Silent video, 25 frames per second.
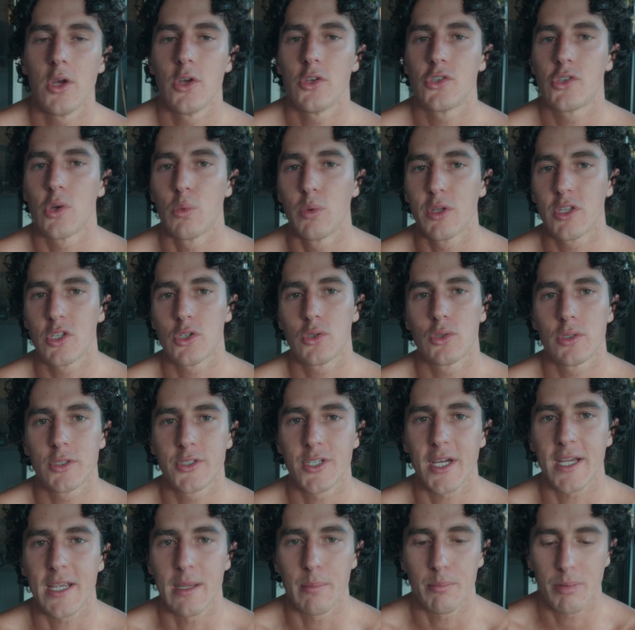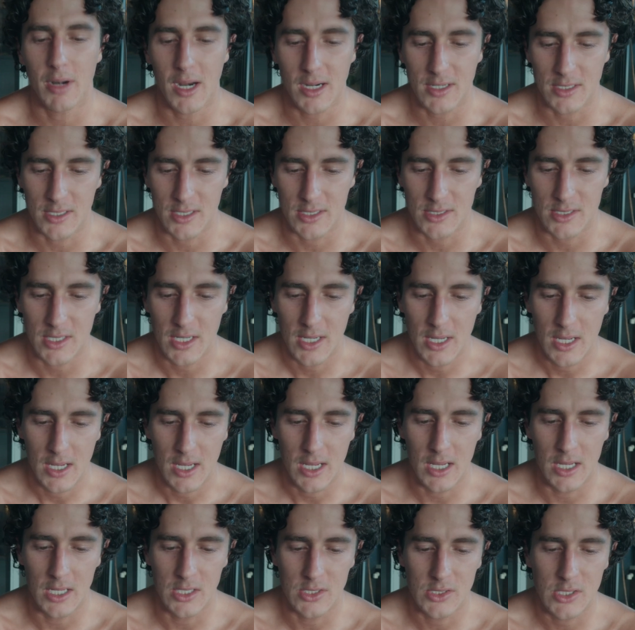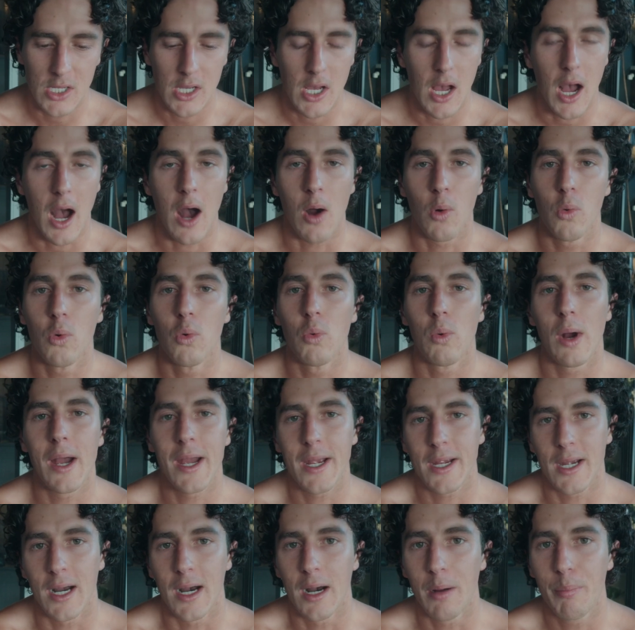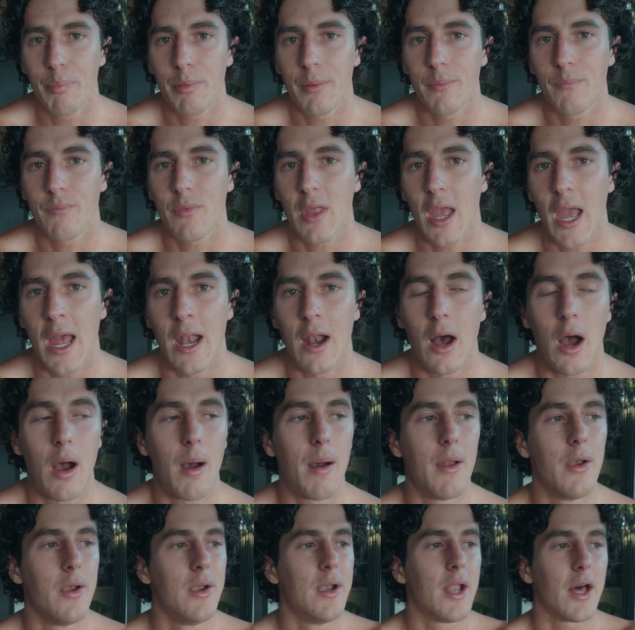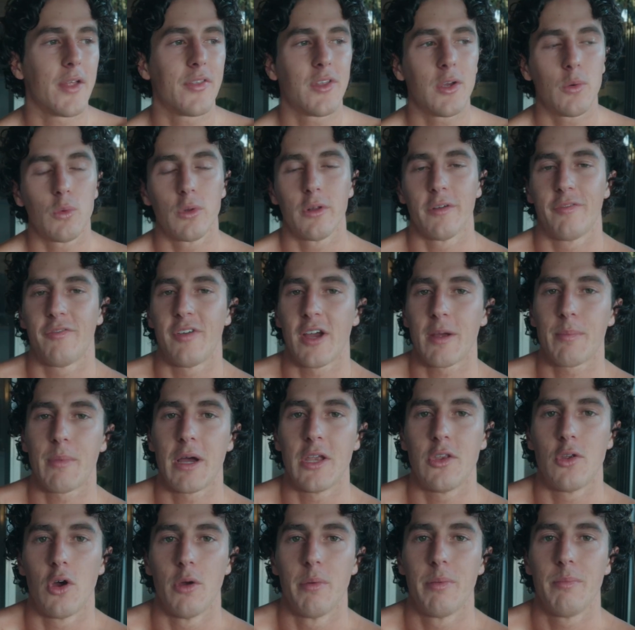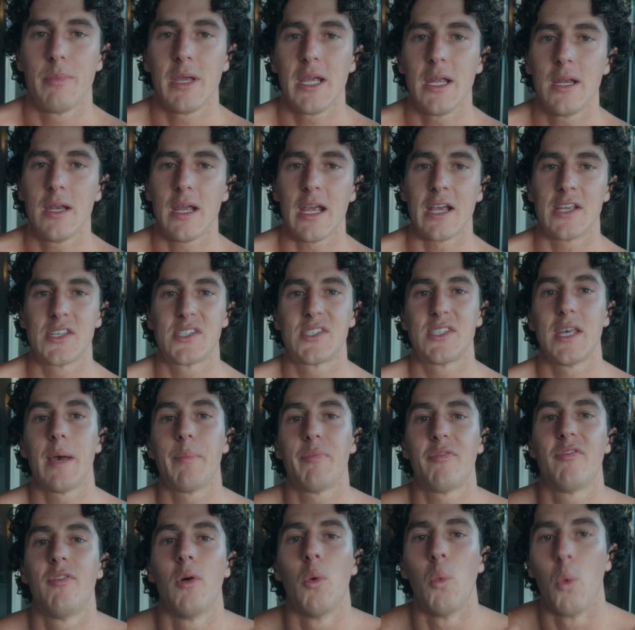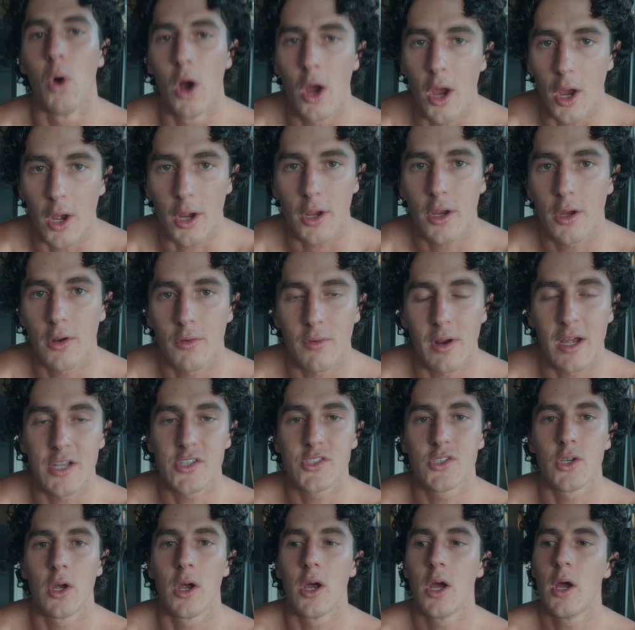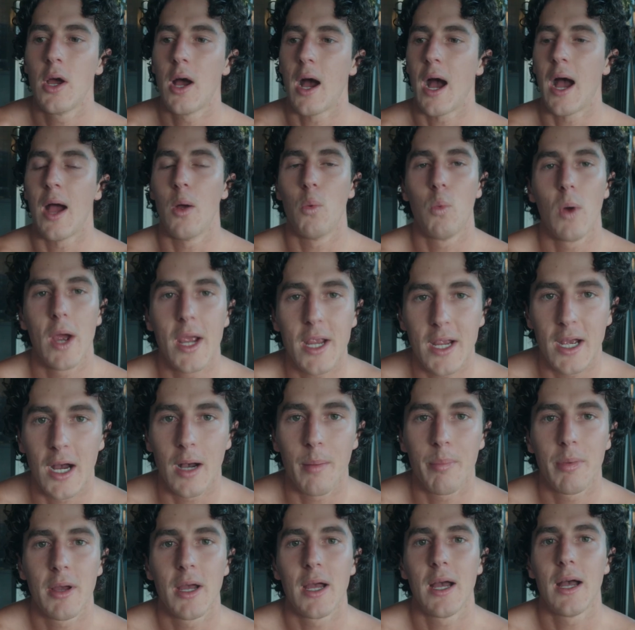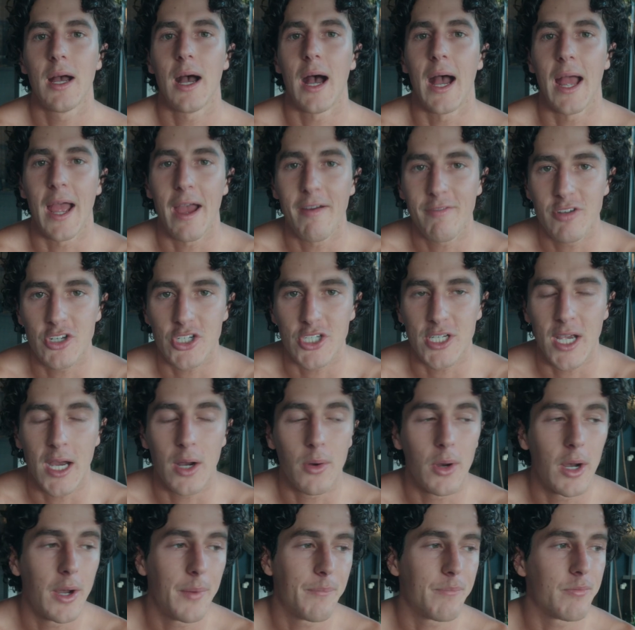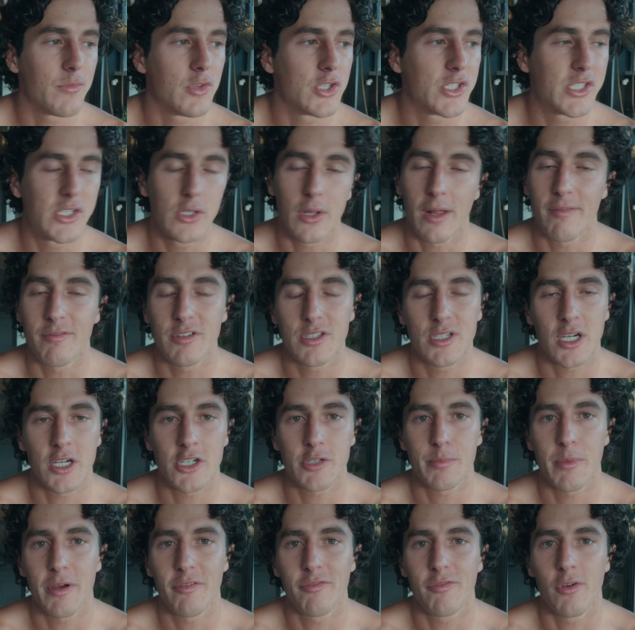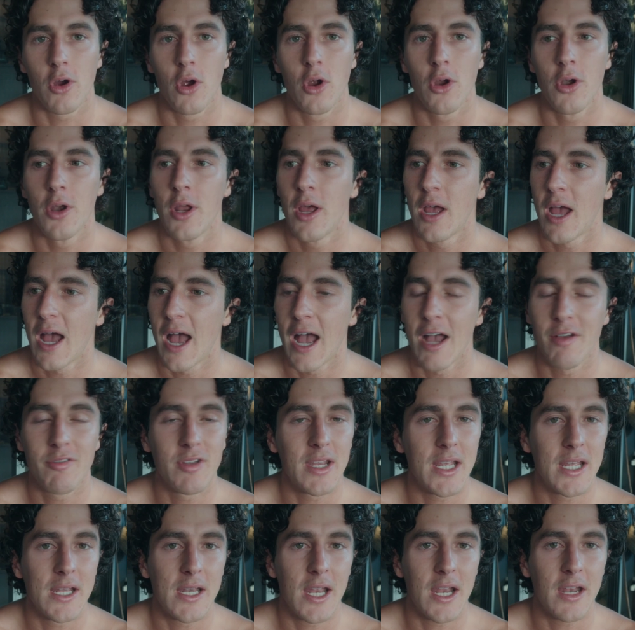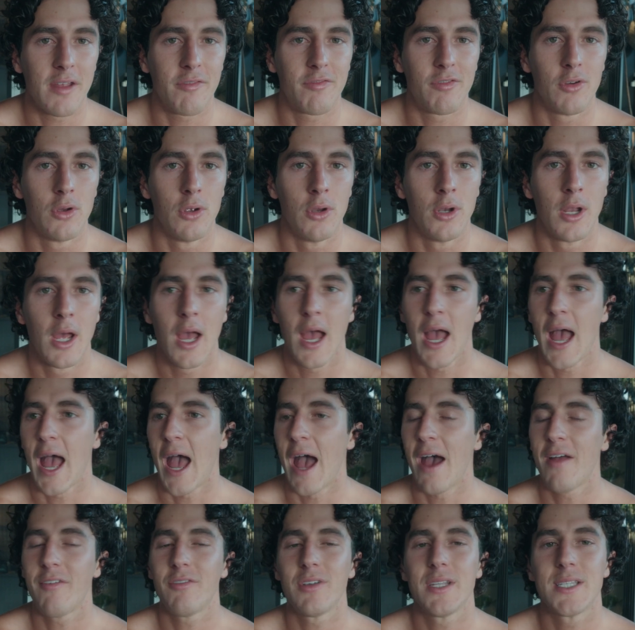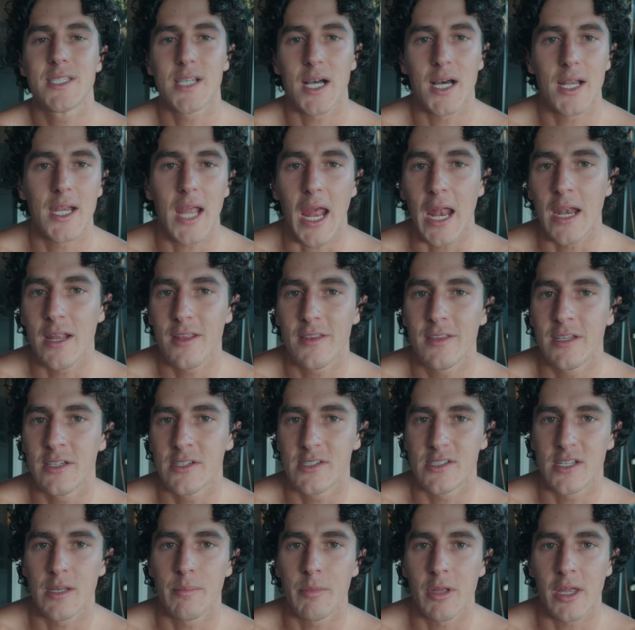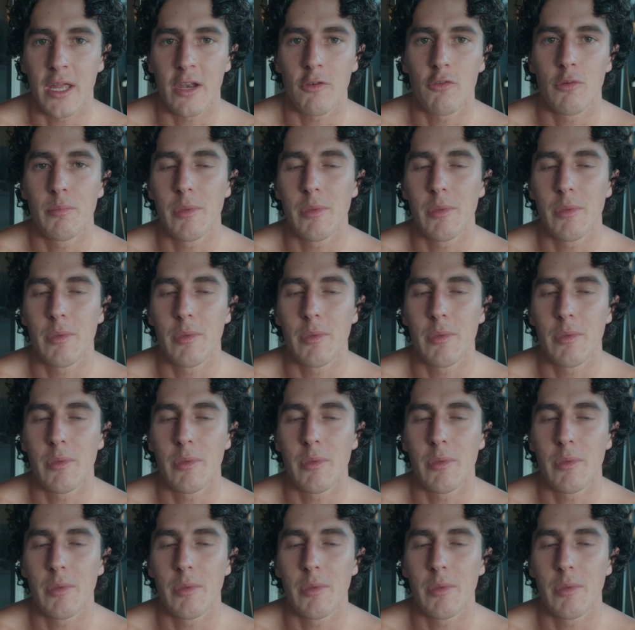So what this looks like in practice is I will wake up and nothing will affect my dopamine except for work, right? So I wake up, I have a shower, still haven't touched my phone, haven't eaten any food, haven't done anything stimulating.